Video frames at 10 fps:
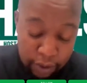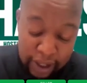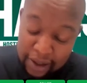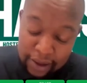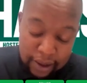
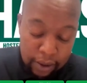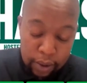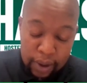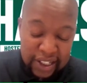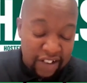That
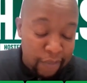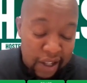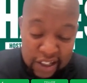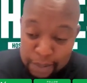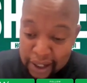they'll always have
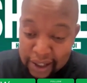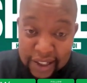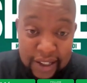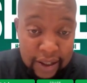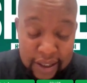my respect,
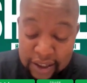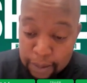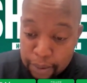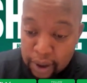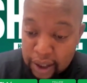the Celtic
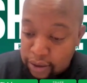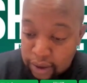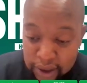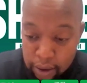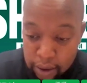supporters,
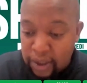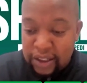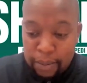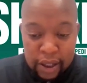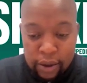because they
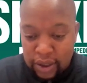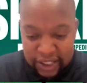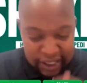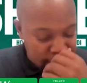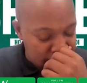always remain
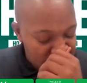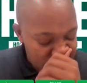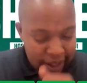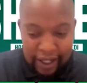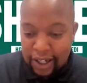consistent.
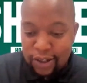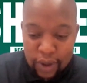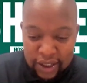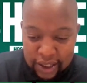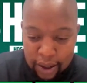The next
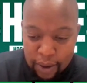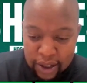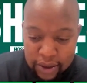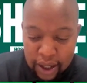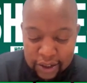question I
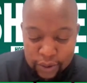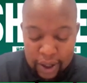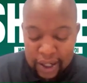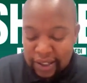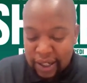wanted to ask
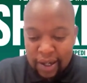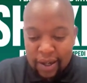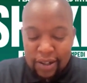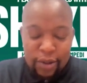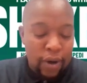was,
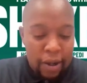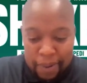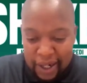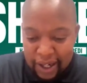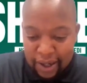you were
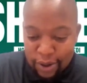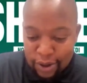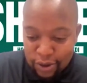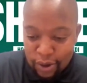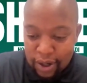a player
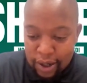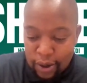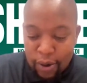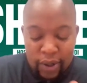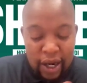not so long
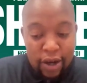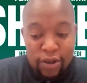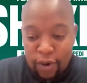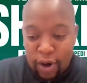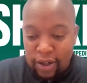ago. Now
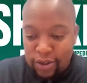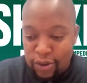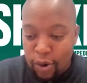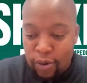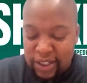you've gone
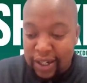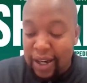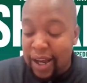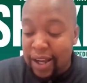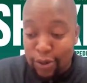into
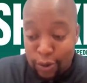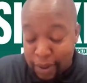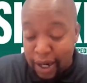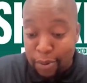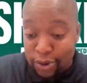coaching.
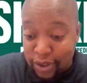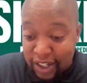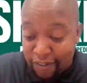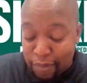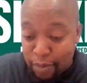You'd be able to
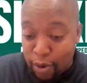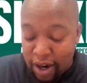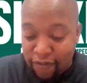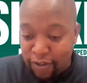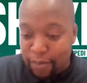give me
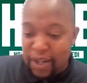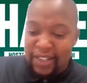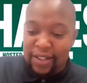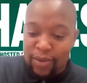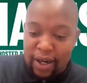more
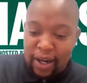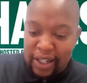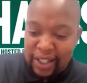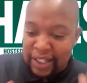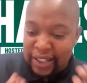information
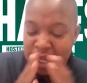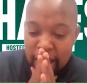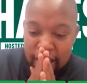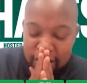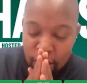regarding this.
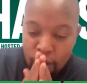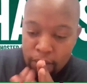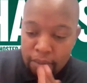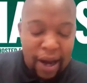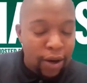
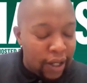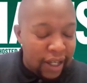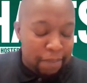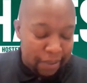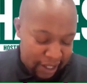So I
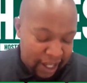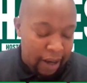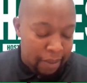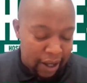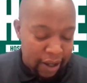look at a
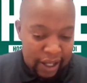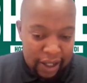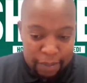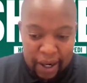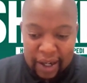club like
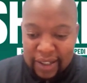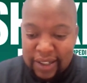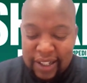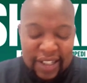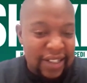Orlando
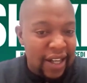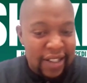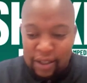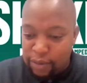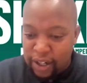Pirates. They
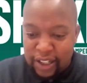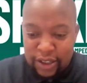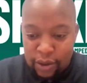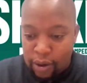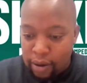started very
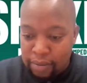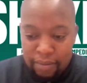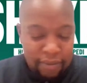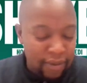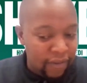strong,
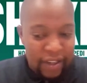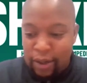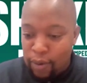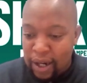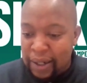
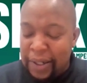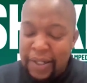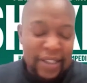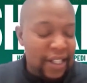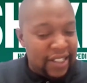very well.
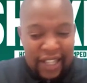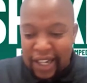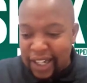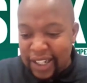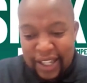Then
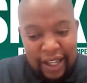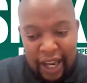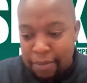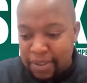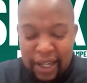suddenly the
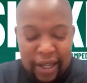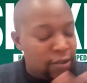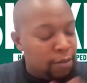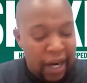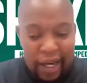game
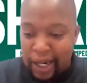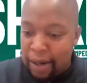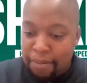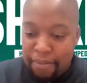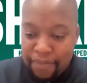started to pile up.